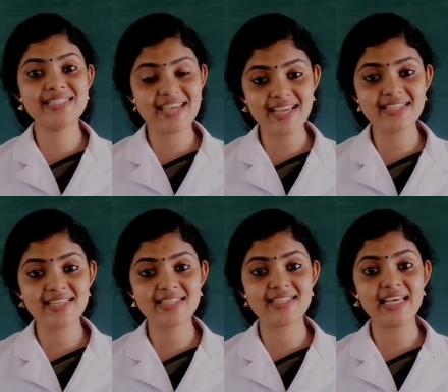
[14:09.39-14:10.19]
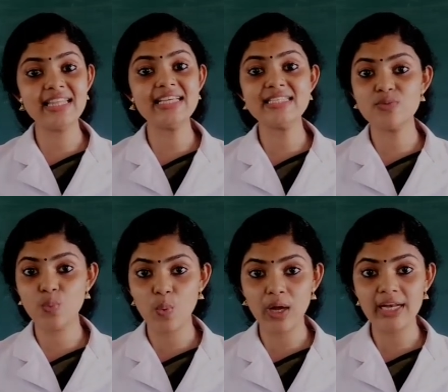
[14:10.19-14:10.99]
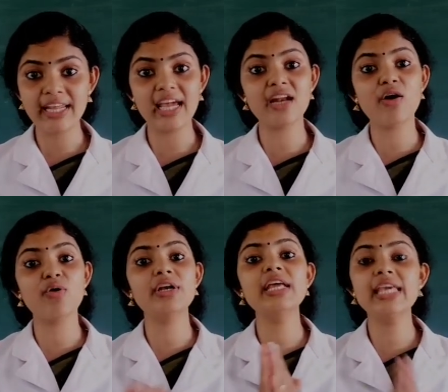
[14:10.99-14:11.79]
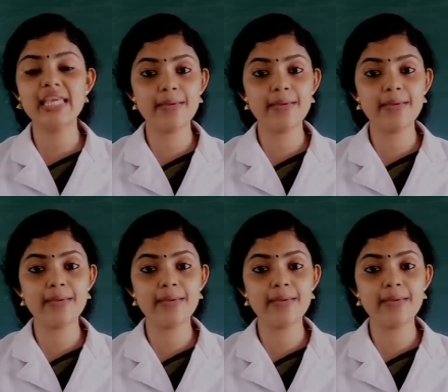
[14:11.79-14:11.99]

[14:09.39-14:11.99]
changes in this world around